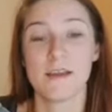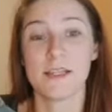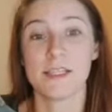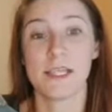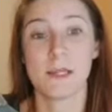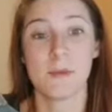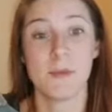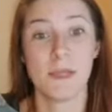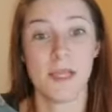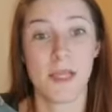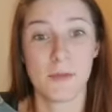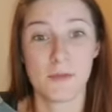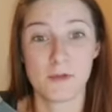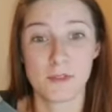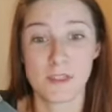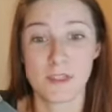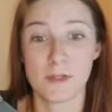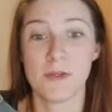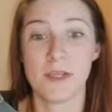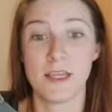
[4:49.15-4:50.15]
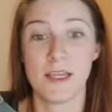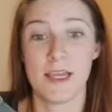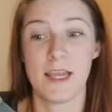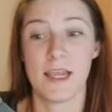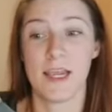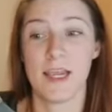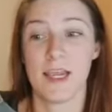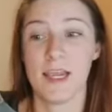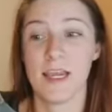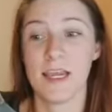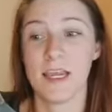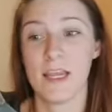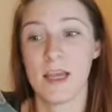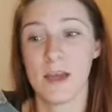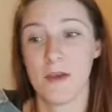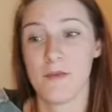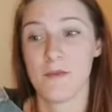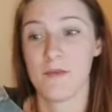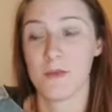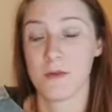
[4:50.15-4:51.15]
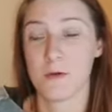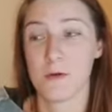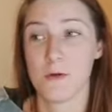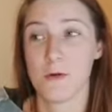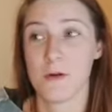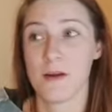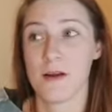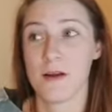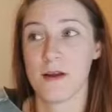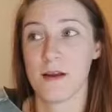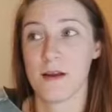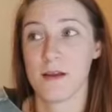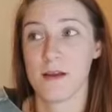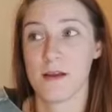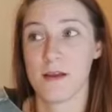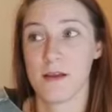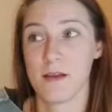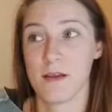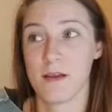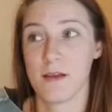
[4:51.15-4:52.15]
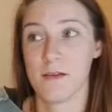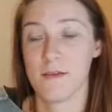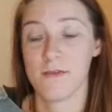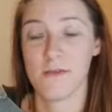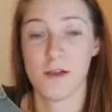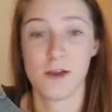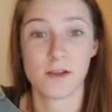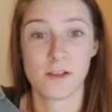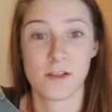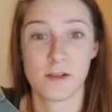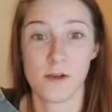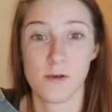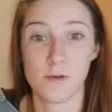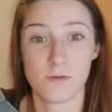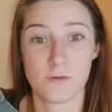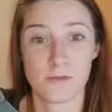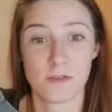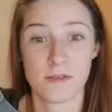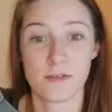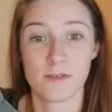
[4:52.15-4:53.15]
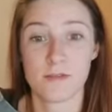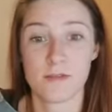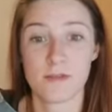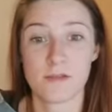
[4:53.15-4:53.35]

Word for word: to be able to get any of your first goals.